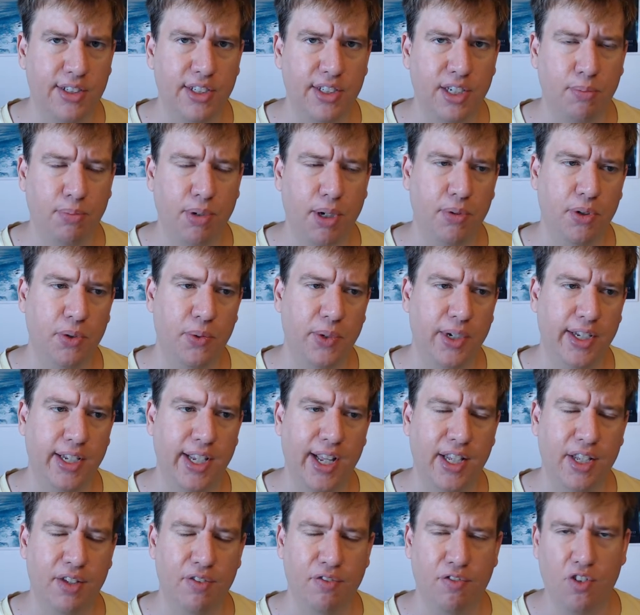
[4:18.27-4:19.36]
I'll probably read that
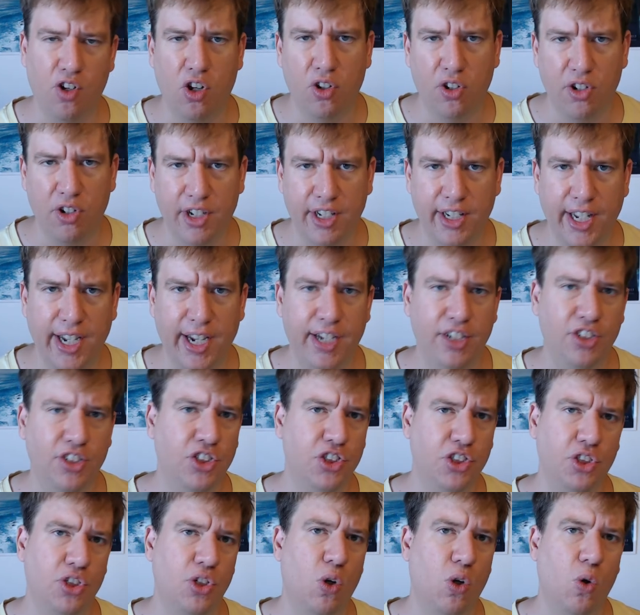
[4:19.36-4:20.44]
the following day and
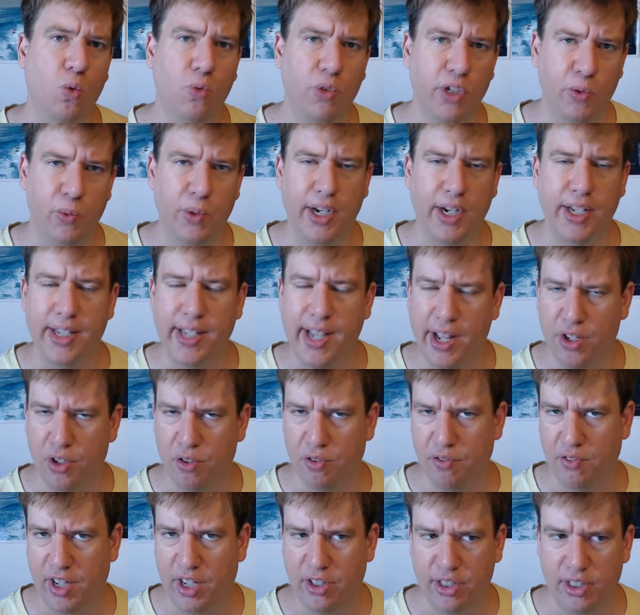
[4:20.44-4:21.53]
just only read that
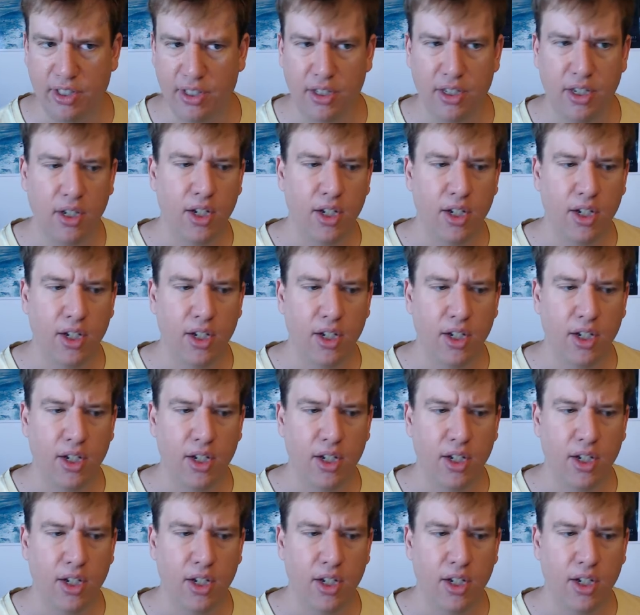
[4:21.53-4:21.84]
novella